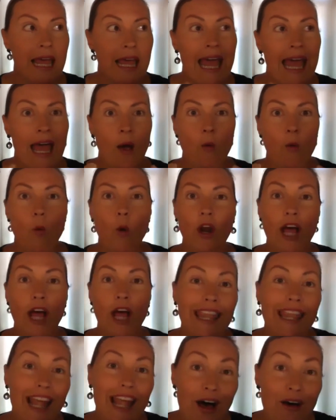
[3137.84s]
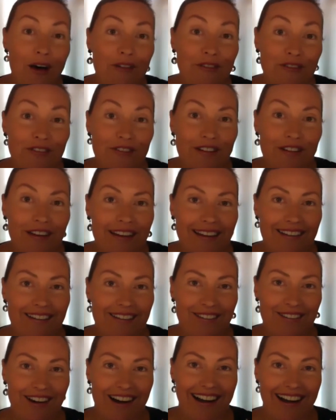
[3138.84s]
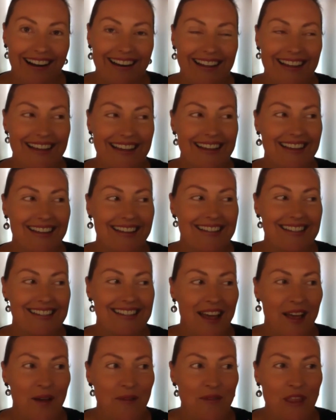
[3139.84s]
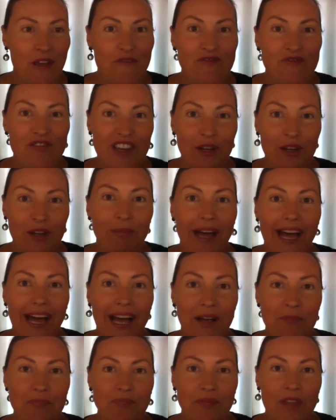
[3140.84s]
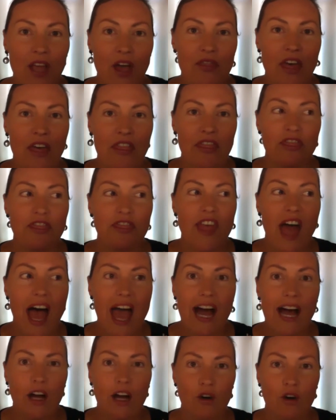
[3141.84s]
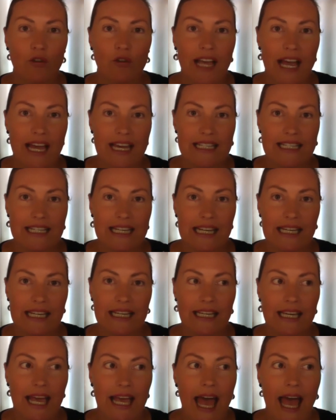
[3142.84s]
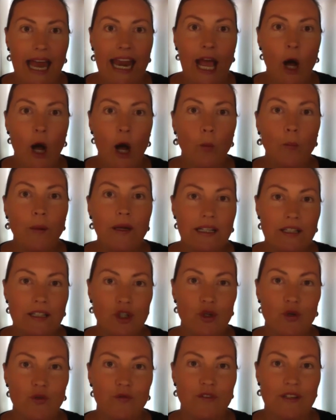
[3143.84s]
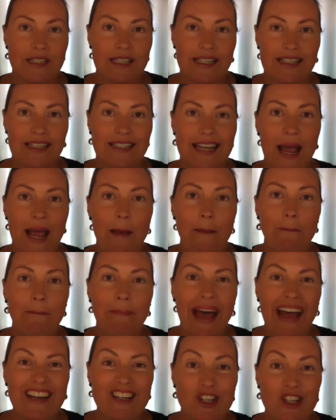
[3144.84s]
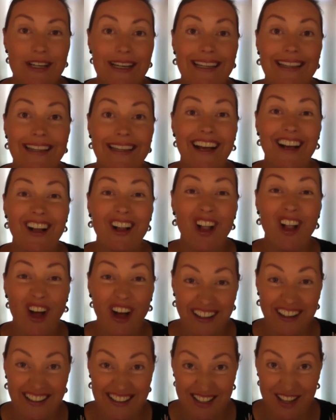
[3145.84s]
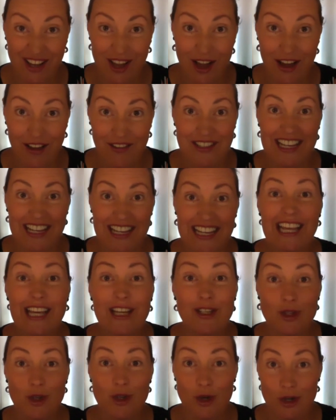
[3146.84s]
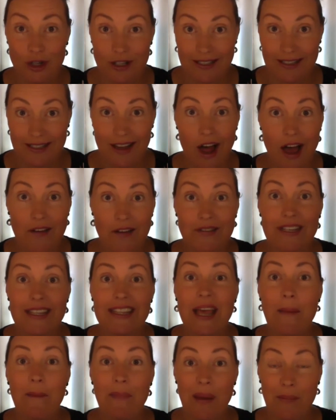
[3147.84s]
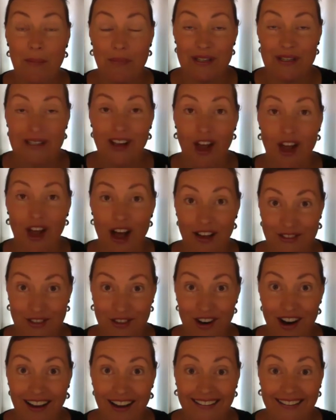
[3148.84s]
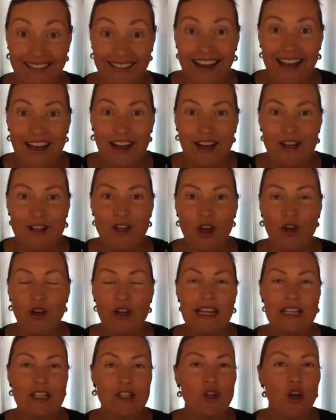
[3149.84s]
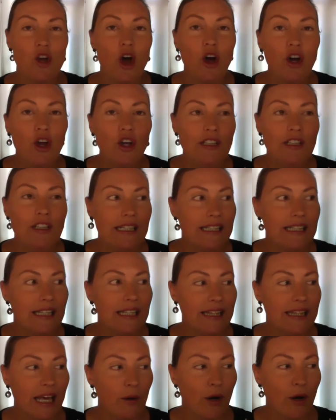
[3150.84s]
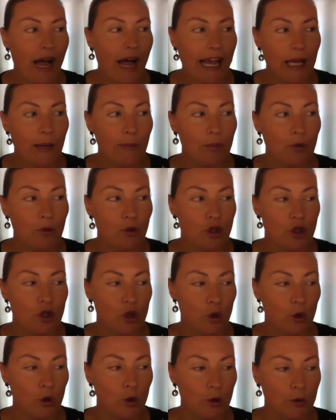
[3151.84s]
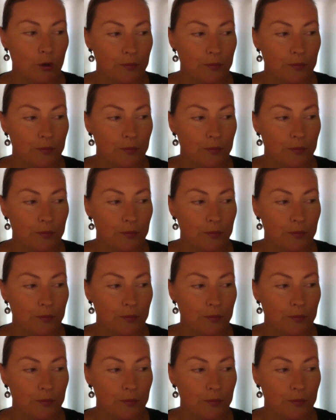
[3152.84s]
What I love, right, is the feedback that they are creating and helping to facilitate magic in their clients' lives, in their students' lives, in their members' lives, right? Yep. So it's not only that they were able to